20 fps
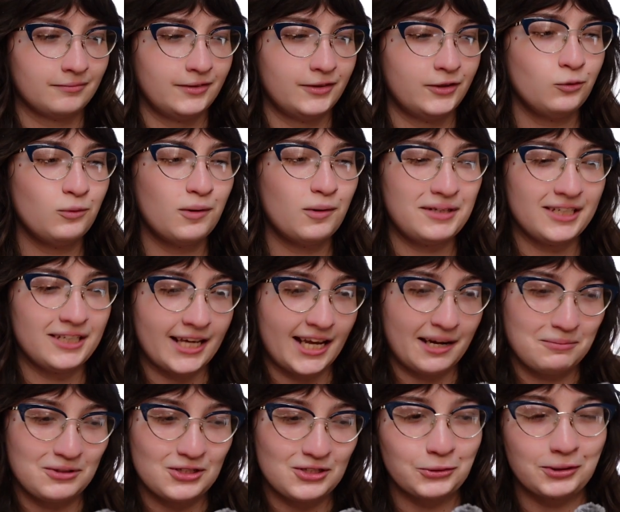The woman
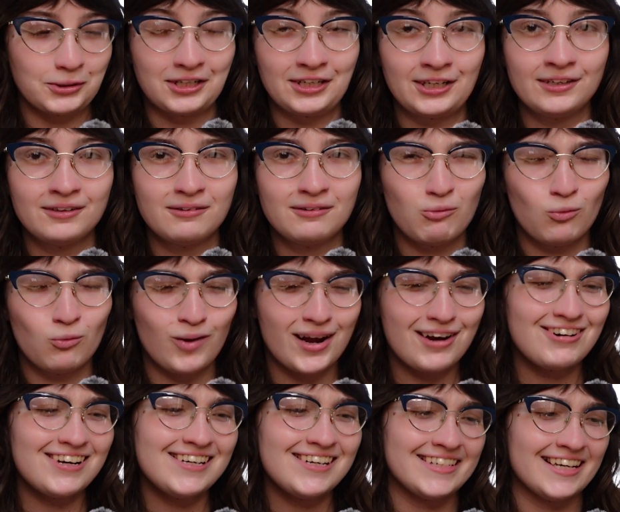came to her.
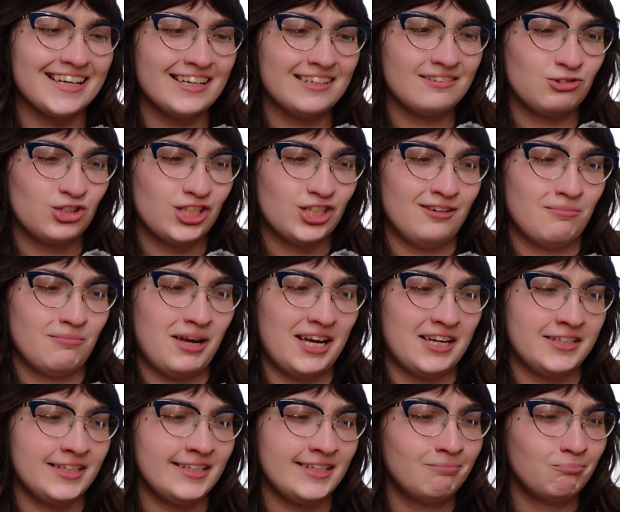Where is it? she
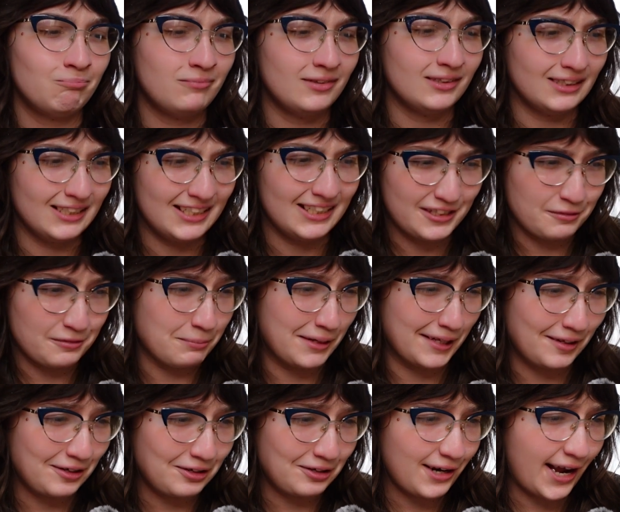demanded. Linda
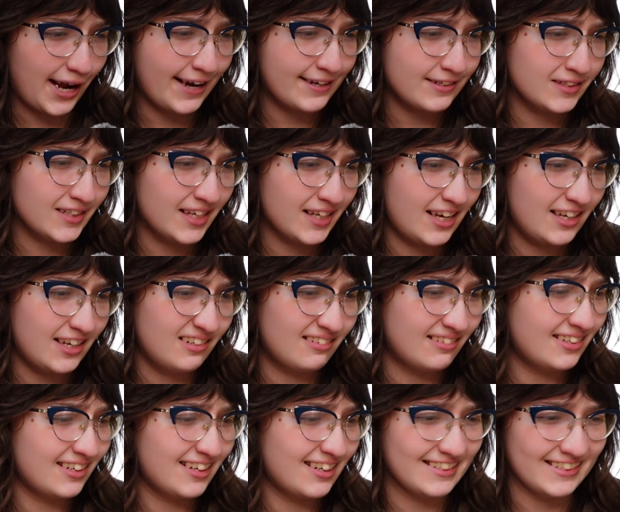Miller? asked Kate.
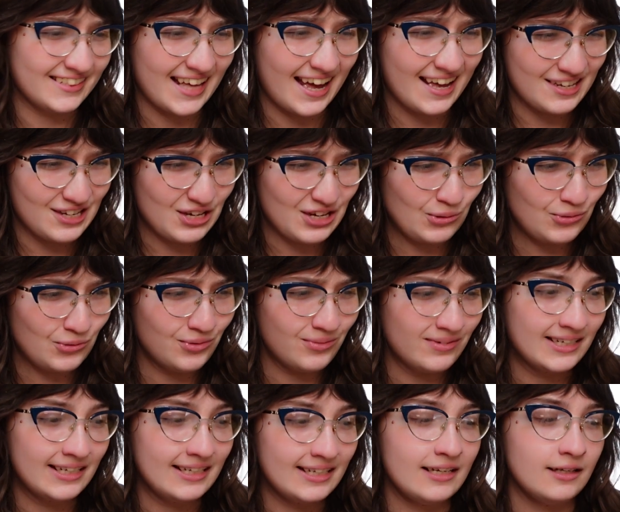Is that you?
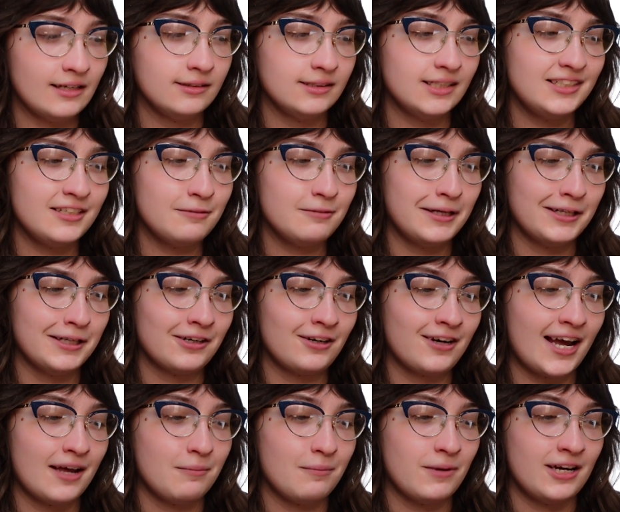Linda Miller
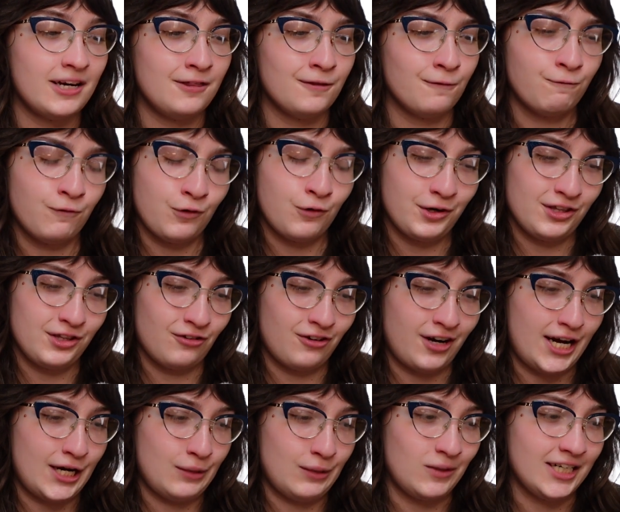had been in the fourth
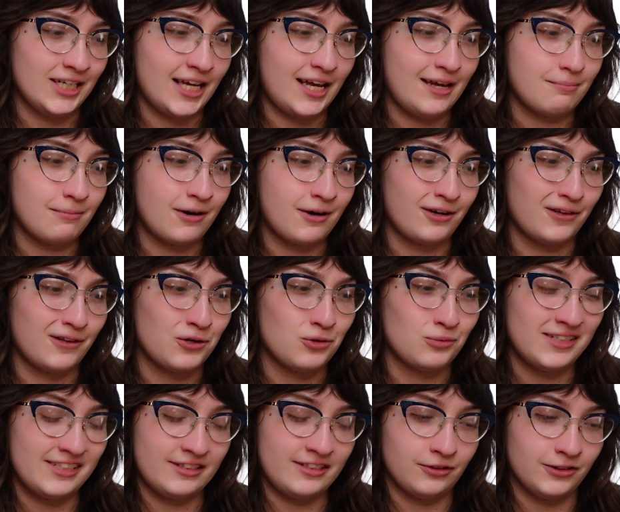grade when Kate Barlow
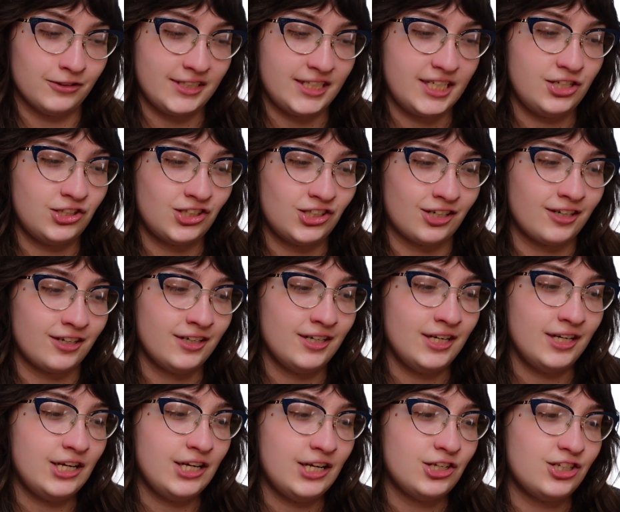was still a teacher.
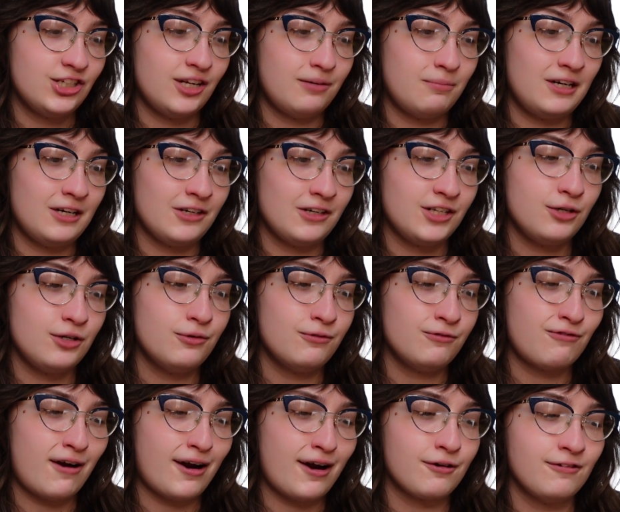She had been a cute,
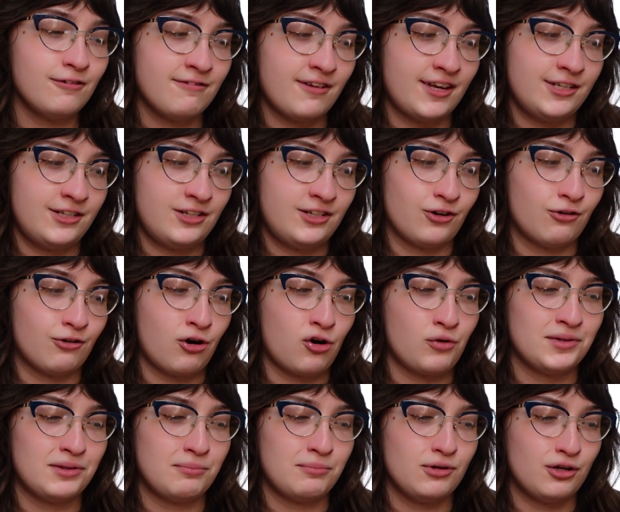freckle faced girl
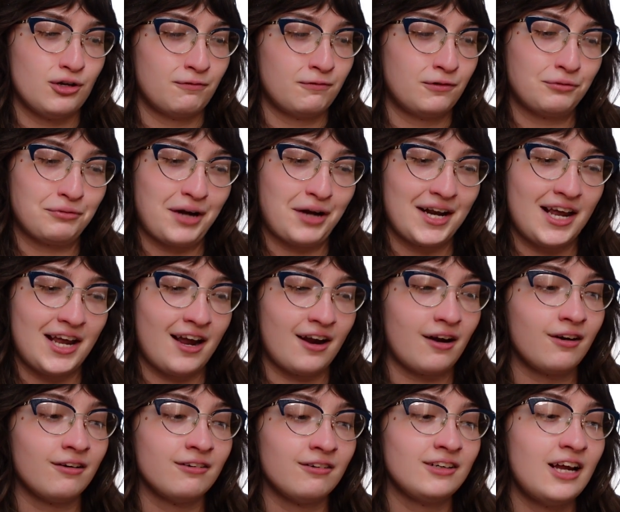with beautiful red
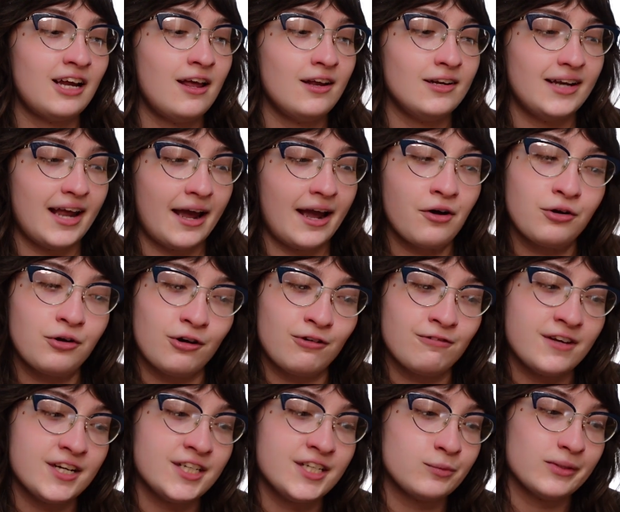hair. Now her
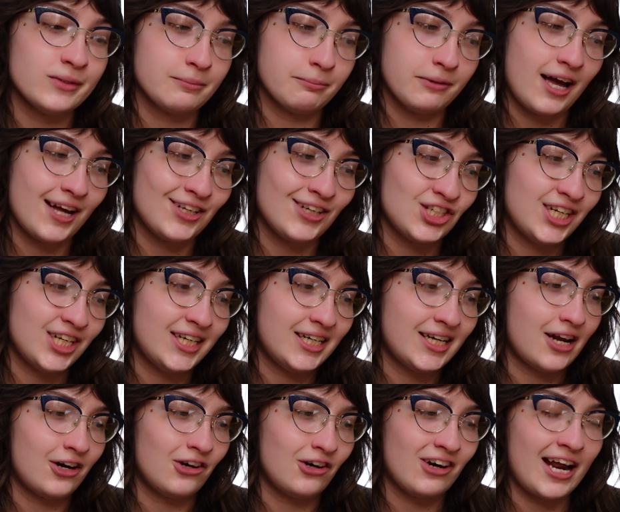face was
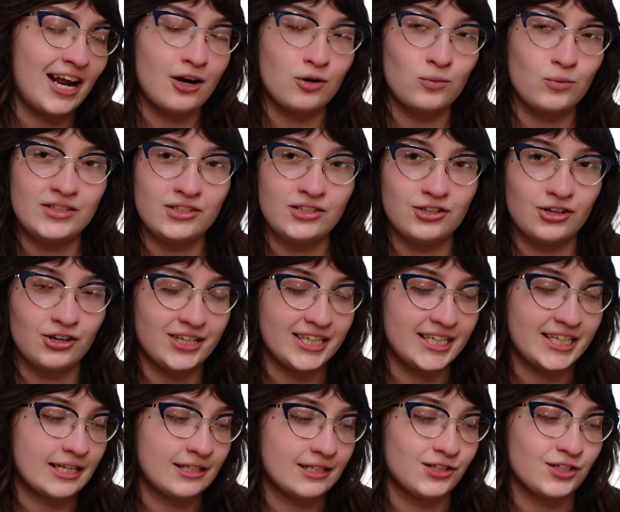blotchy and her hair was
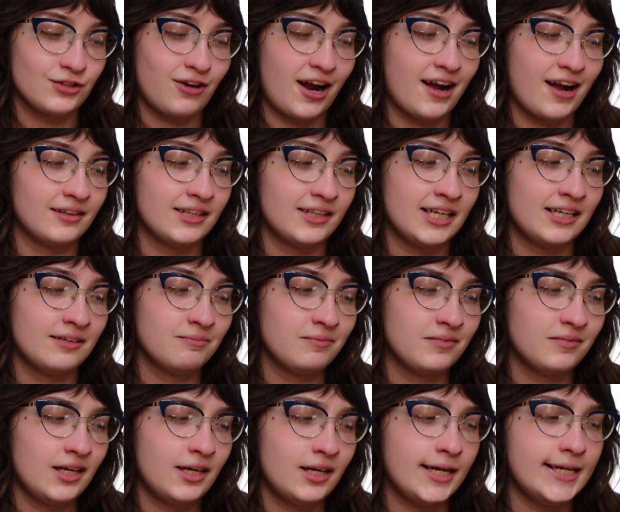dirty and scraggly.
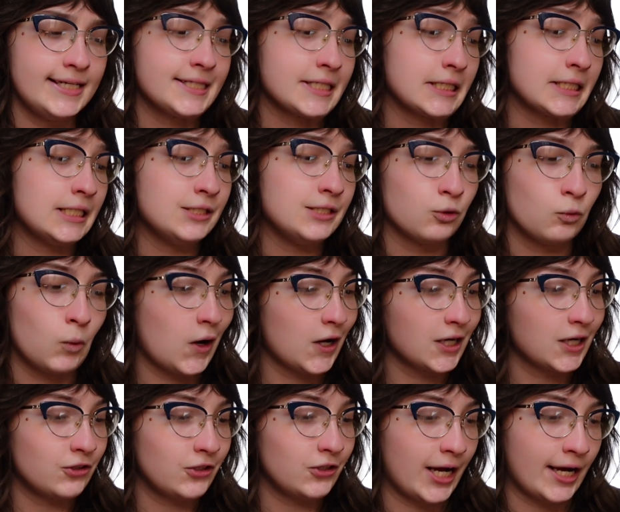It's Linda
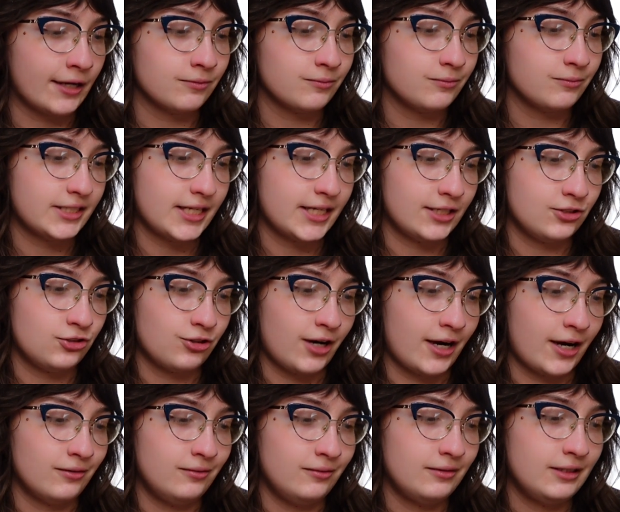Walker now, said
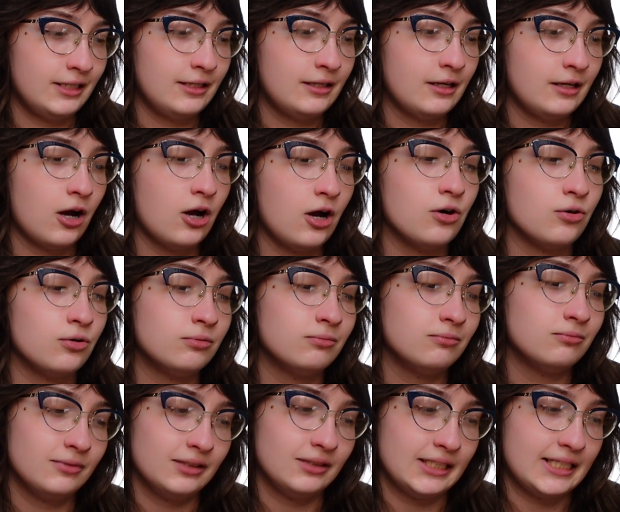Trout. Oh,
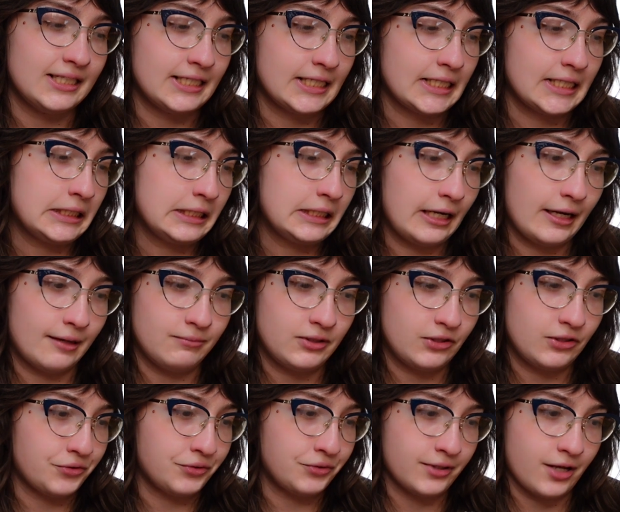Linda, I'm
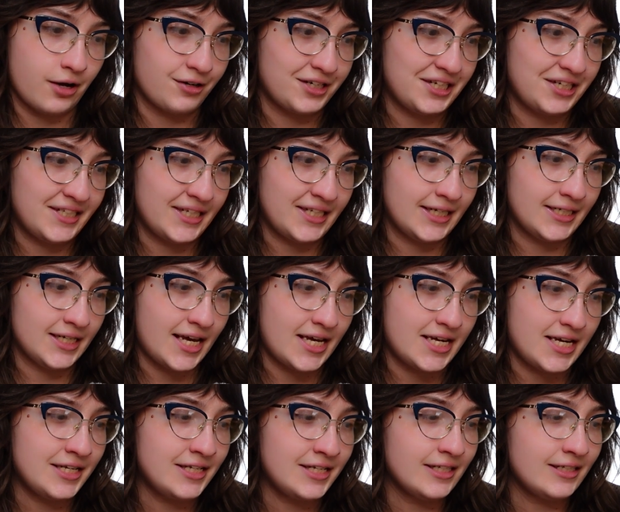so sorry, said
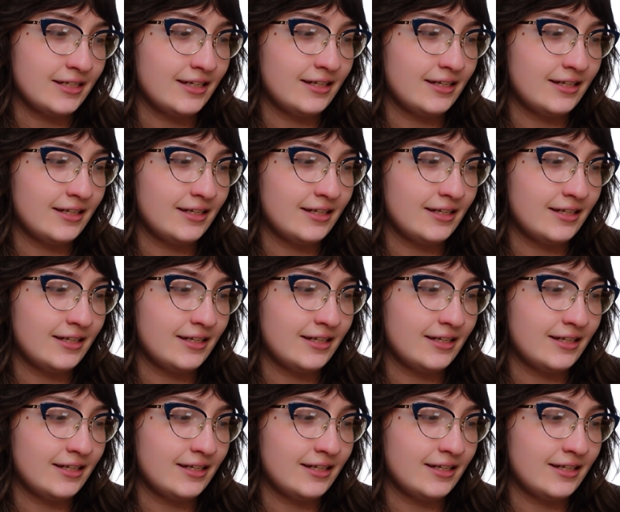Kate.